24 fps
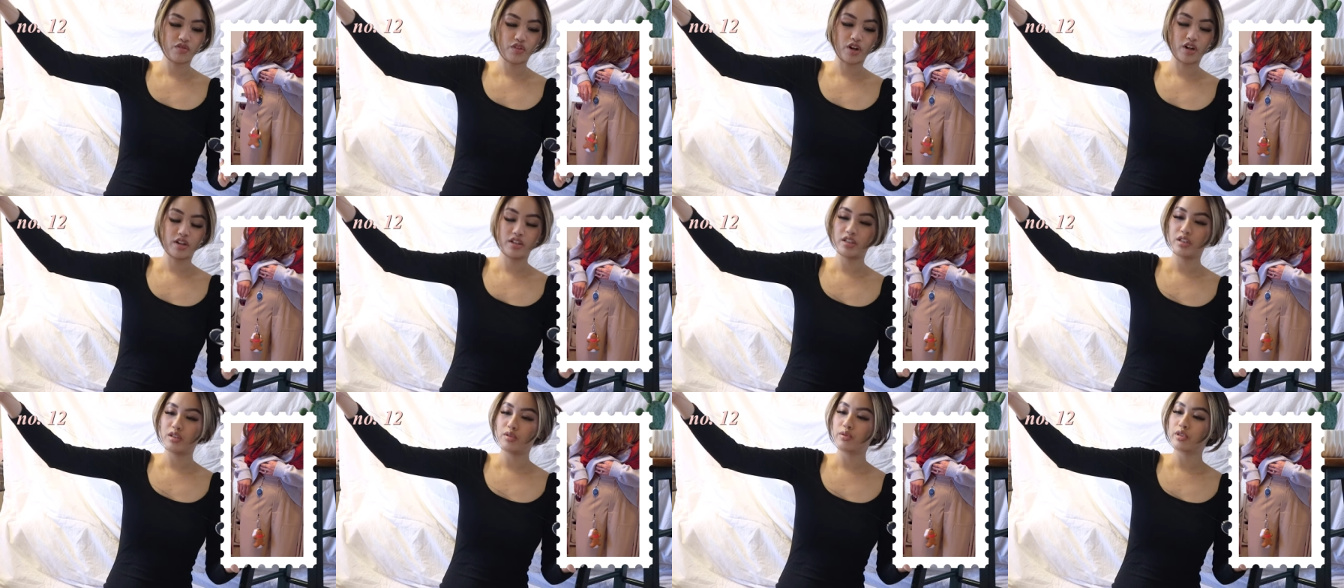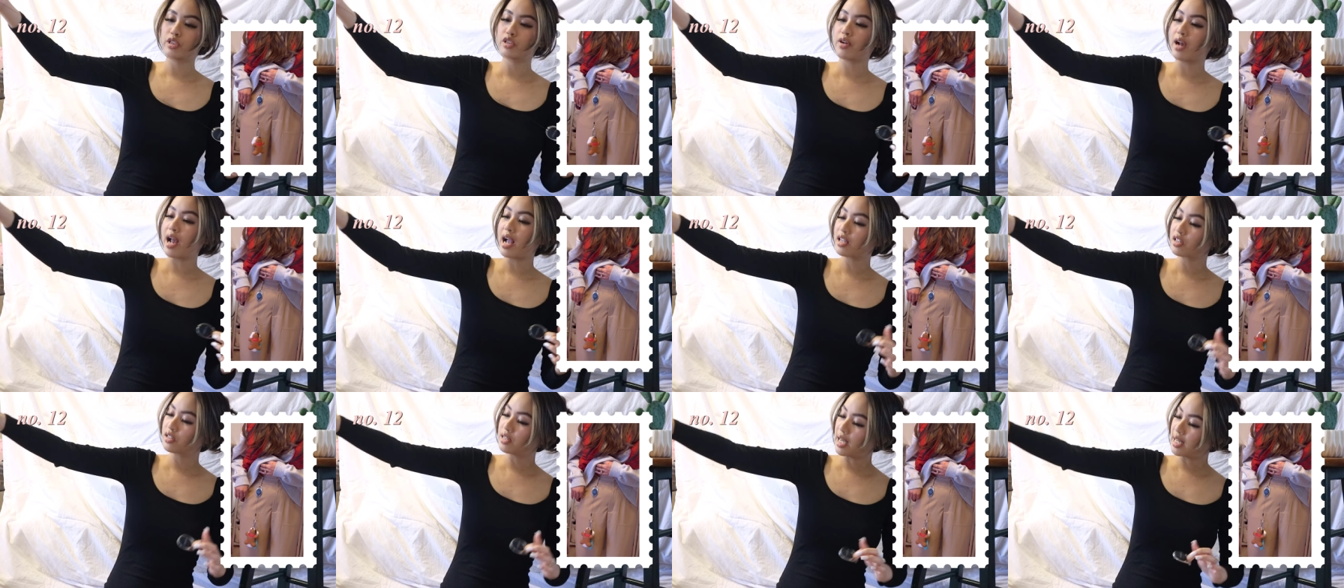far as it
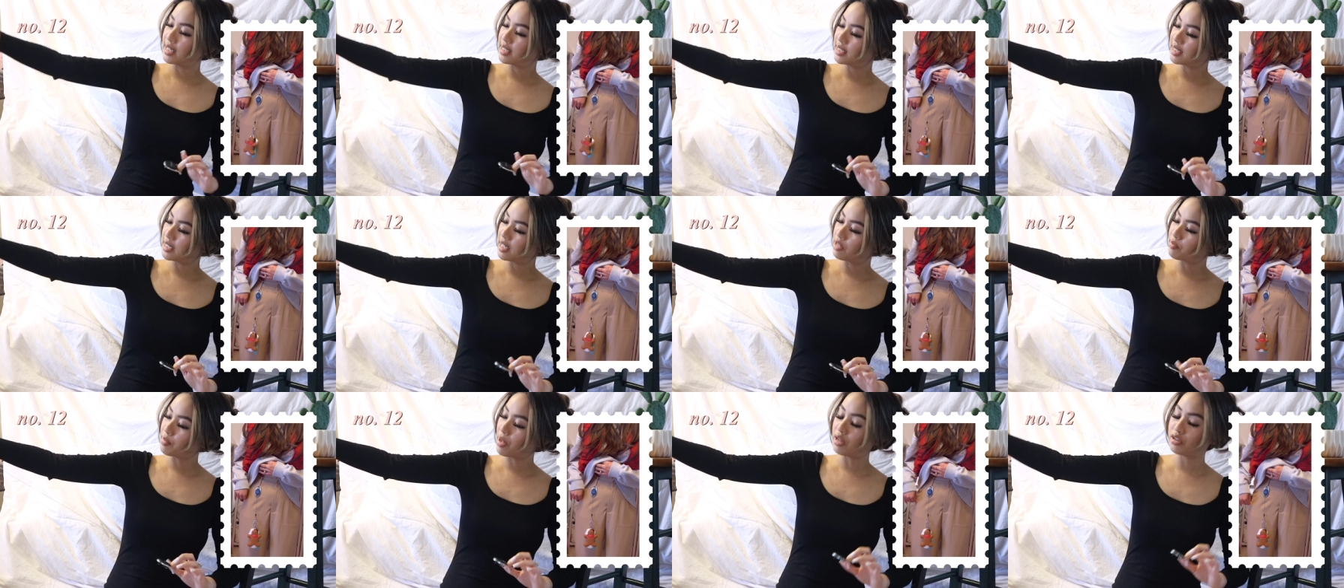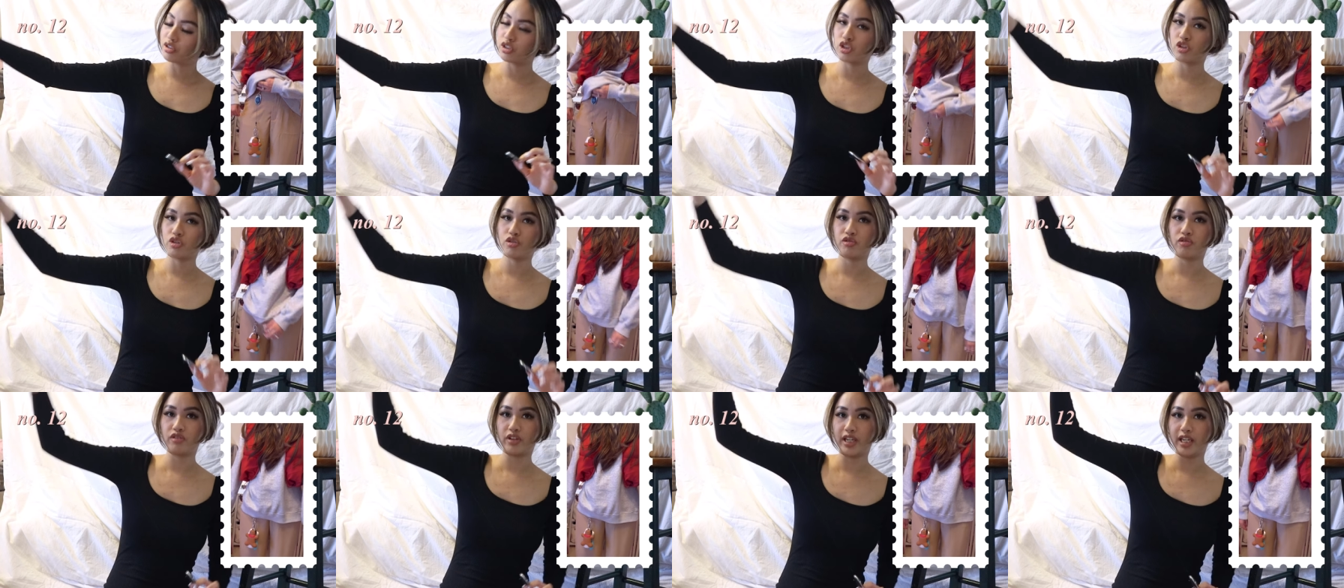retracts. I'd say about
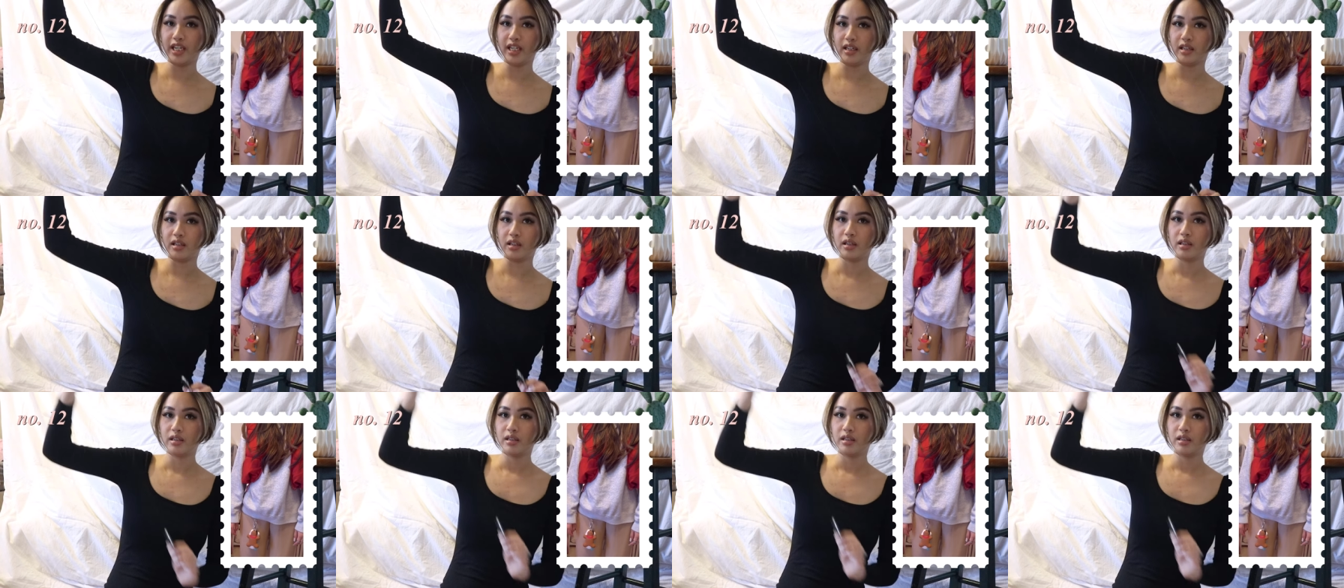two feet,